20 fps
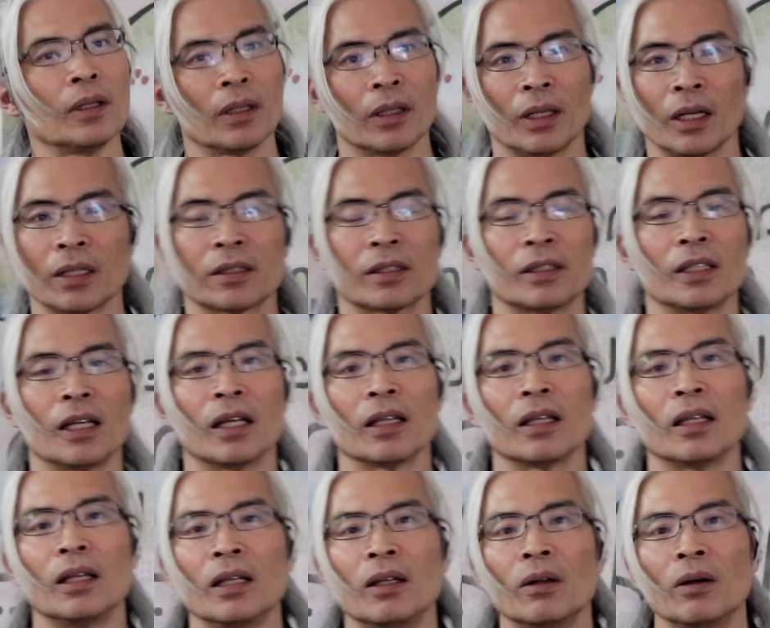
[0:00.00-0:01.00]
That's not
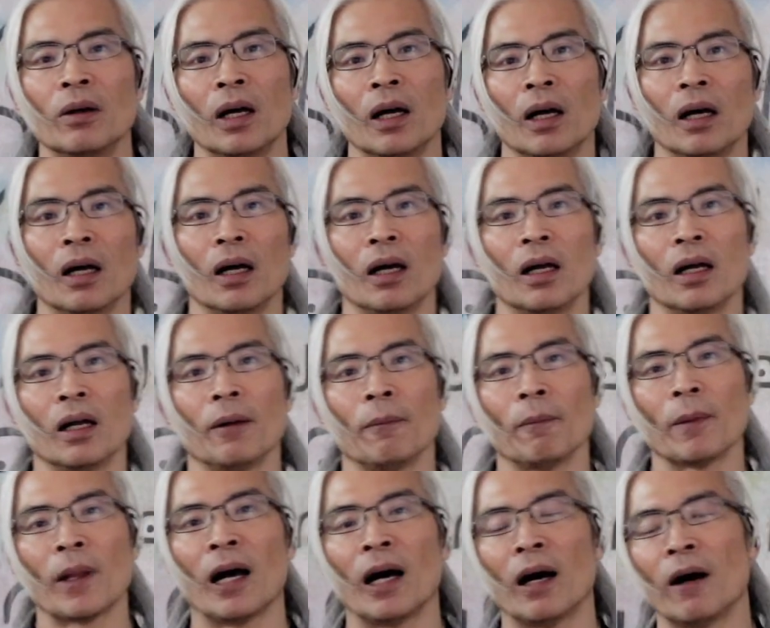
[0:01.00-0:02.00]

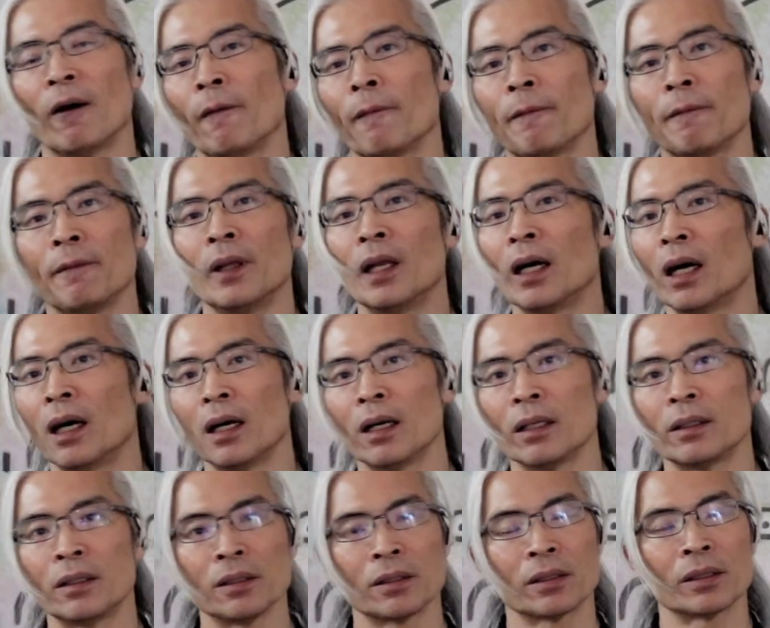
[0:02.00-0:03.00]
how
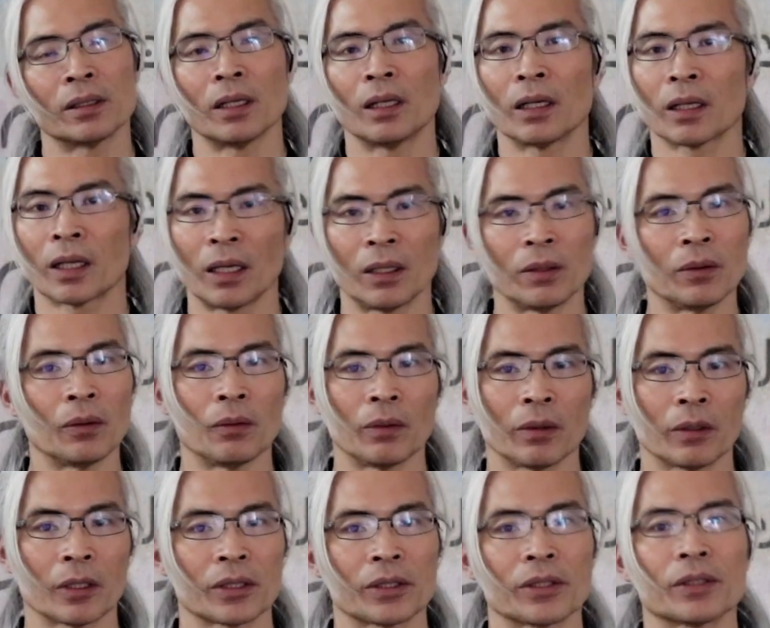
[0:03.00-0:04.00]
this Kendo
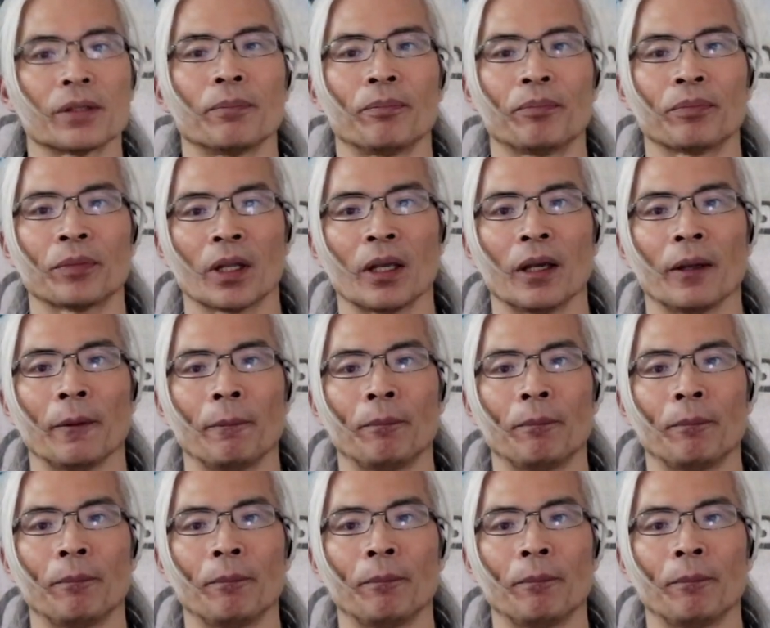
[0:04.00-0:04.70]
works. Okay.